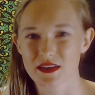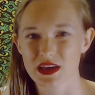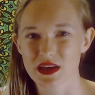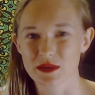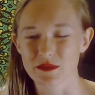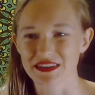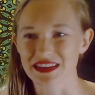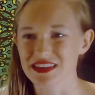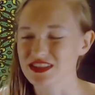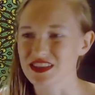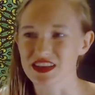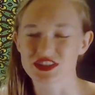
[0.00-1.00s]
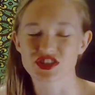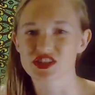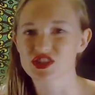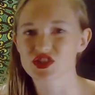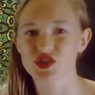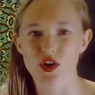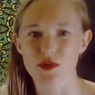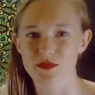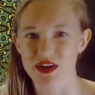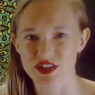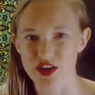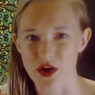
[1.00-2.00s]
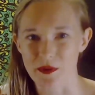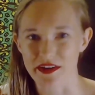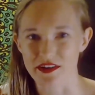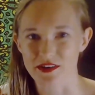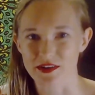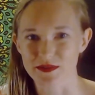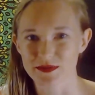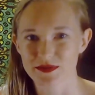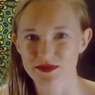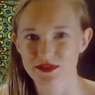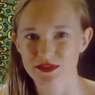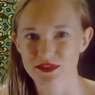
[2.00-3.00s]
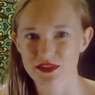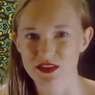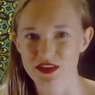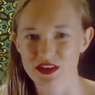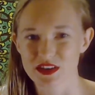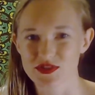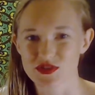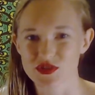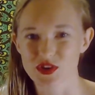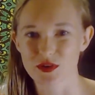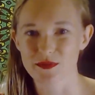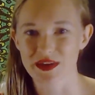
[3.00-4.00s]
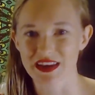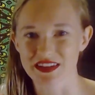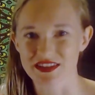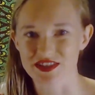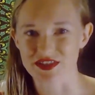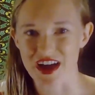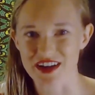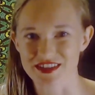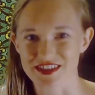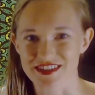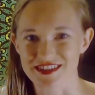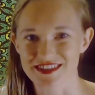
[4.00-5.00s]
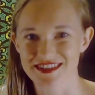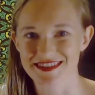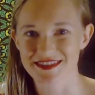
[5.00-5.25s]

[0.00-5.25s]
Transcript: But there's just so much going on, so many distractions,